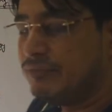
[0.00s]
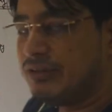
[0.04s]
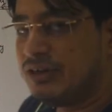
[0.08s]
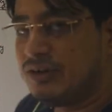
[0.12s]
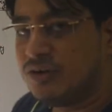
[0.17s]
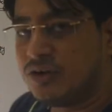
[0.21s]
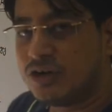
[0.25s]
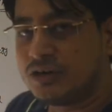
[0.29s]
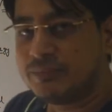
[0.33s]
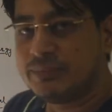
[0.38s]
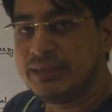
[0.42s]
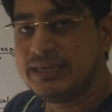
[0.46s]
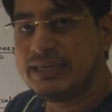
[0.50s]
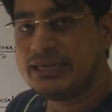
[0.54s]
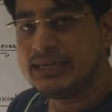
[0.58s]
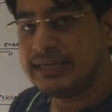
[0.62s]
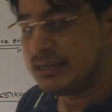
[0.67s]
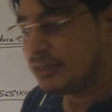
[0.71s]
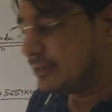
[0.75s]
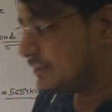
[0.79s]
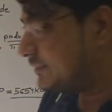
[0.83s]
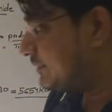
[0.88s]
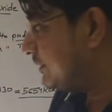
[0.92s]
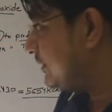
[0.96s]
will not be
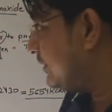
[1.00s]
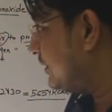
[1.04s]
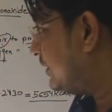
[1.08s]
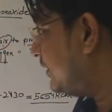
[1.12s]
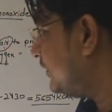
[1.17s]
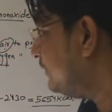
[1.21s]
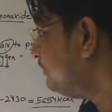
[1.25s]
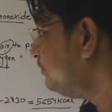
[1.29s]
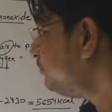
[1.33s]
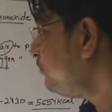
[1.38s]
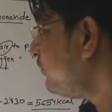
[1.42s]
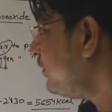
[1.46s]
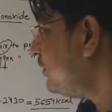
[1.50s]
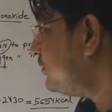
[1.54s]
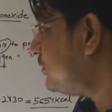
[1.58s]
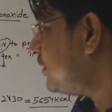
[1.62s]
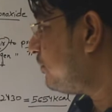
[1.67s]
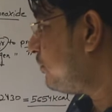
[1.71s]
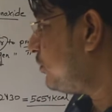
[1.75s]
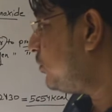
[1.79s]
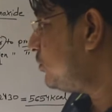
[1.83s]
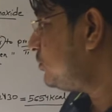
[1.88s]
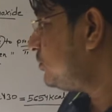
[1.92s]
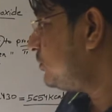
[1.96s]
considered.
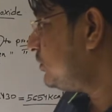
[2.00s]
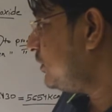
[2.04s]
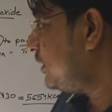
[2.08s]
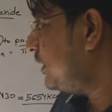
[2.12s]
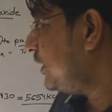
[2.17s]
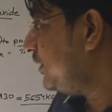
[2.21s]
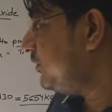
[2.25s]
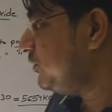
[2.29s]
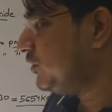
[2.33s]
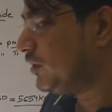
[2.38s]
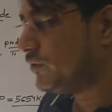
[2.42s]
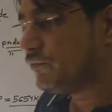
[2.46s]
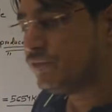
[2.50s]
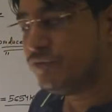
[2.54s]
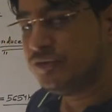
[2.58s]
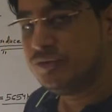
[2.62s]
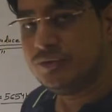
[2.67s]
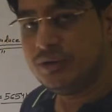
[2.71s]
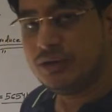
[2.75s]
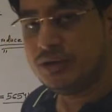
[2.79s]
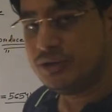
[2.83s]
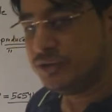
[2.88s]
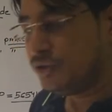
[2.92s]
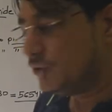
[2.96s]
Suppose in your
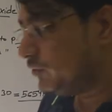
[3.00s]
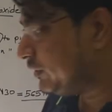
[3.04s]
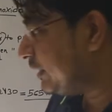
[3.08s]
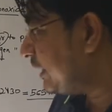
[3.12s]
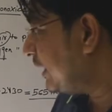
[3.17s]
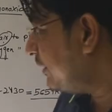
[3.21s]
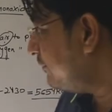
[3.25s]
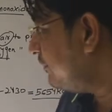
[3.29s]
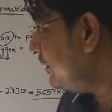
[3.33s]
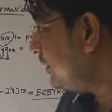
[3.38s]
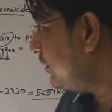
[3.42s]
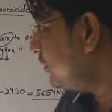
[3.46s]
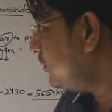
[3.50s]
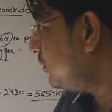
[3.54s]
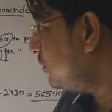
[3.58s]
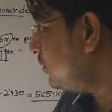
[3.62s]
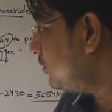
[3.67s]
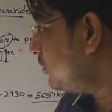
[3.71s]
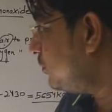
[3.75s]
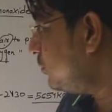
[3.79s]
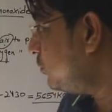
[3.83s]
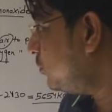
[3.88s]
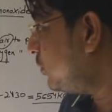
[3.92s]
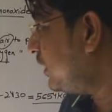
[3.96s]
fuel you are having
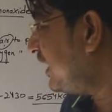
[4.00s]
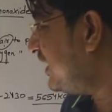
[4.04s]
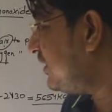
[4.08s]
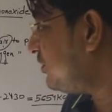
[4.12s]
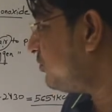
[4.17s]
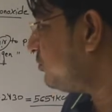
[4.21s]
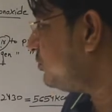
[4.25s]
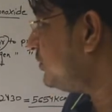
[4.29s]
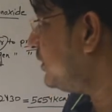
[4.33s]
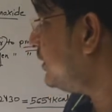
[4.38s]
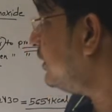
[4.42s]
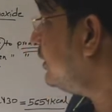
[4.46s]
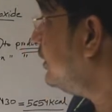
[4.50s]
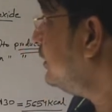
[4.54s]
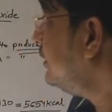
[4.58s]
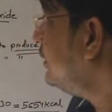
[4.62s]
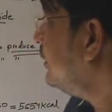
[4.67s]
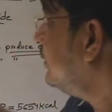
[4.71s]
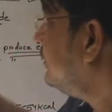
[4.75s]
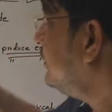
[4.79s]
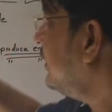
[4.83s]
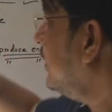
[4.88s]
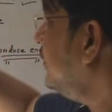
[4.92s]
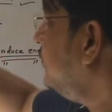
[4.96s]
no hydrogen,
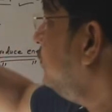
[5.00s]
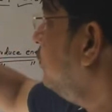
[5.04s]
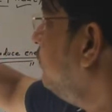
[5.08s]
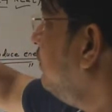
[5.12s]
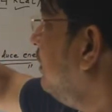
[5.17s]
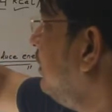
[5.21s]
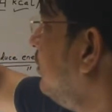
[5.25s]
then you